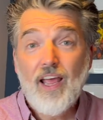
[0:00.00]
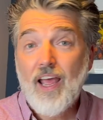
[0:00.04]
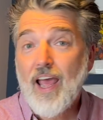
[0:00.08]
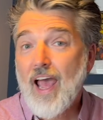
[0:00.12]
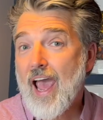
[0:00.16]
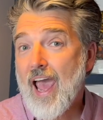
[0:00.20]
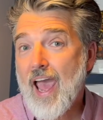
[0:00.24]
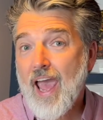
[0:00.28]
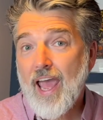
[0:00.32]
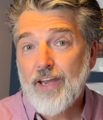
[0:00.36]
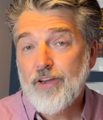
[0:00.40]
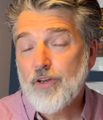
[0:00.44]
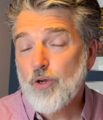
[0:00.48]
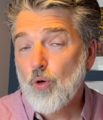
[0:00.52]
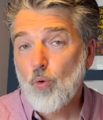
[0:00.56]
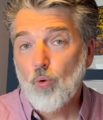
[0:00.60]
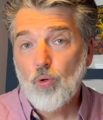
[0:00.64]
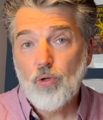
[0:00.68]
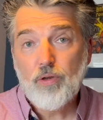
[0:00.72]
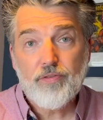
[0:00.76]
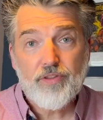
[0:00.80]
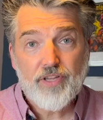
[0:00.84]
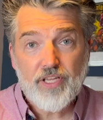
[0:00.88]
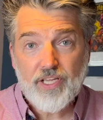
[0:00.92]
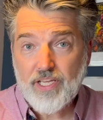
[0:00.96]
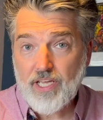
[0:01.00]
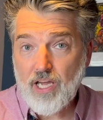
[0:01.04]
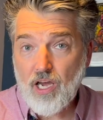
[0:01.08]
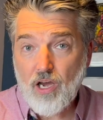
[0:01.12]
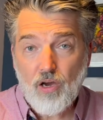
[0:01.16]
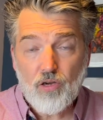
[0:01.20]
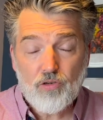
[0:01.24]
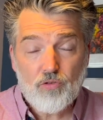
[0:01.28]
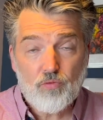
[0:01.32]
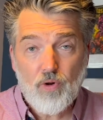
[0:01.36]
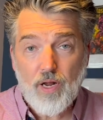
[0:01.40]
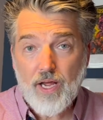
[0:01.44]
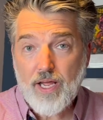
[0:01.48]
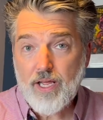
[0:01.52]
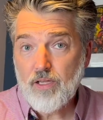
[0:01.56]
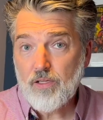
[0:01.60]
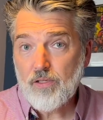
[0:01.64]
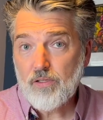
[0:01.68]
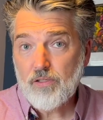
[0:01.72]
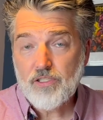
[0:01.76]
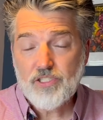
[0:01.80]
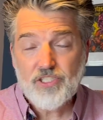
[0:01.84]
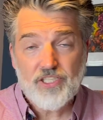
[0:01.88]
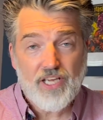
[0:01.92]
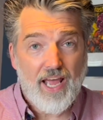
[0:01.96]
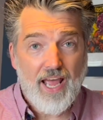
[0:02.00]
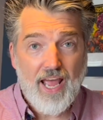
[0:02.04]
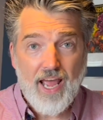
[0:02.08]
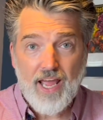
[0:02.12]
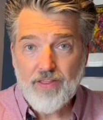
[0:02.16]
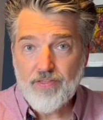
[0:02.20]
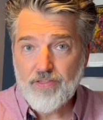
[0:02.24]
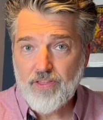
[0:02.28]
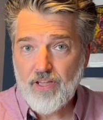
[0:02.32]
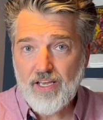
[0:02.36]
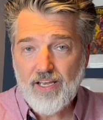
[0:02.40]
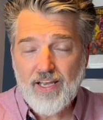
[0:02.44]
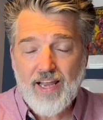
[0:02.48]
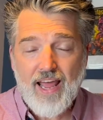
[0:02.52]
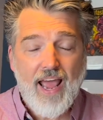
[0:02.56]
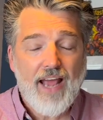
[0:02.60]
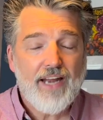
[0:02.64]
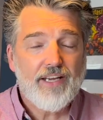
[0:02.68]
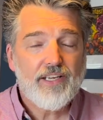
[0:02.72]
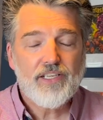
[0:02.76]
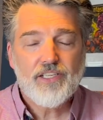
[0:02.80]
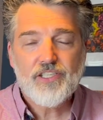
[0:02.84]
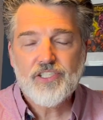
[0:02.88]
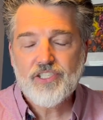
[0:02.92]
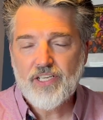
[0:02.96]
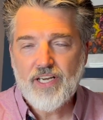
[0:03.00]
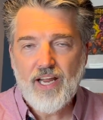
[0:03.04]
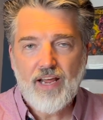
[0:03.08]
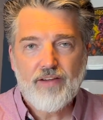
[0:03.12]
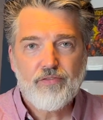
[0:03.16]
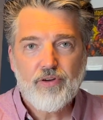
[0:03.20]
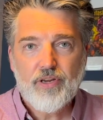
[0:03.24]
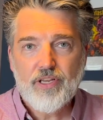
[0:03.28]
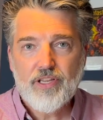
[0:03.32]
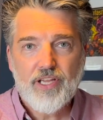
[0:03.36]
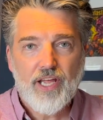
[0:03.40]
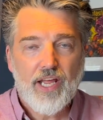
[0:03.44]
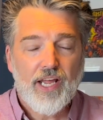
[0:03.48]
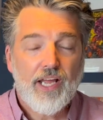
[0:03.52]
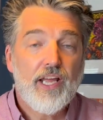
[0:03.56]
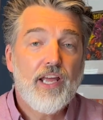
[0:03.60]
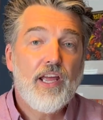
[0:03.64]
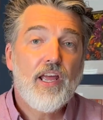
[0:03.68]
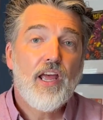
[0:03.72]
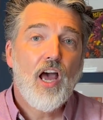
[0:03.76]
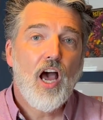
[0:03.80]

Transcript: and all of the guardrails and the ladders and everything